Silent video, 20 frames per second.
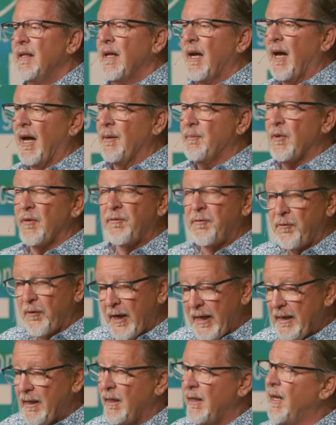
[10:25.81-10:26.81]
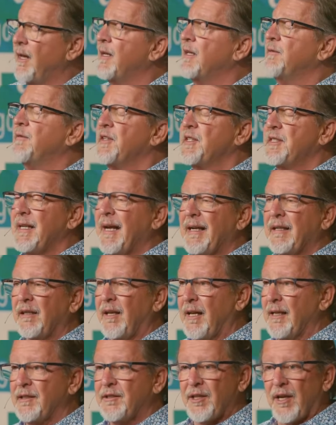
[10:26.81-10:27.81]
I'm afraid a lot of us act
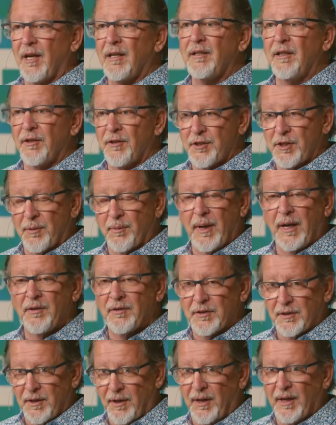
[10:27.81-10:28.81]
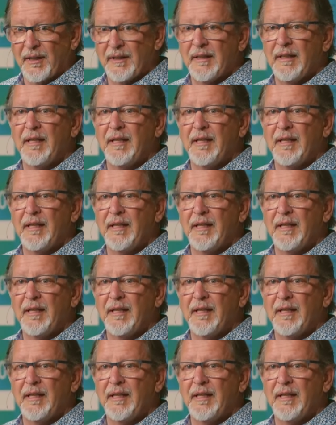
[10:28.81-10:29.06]
like toddlers around God.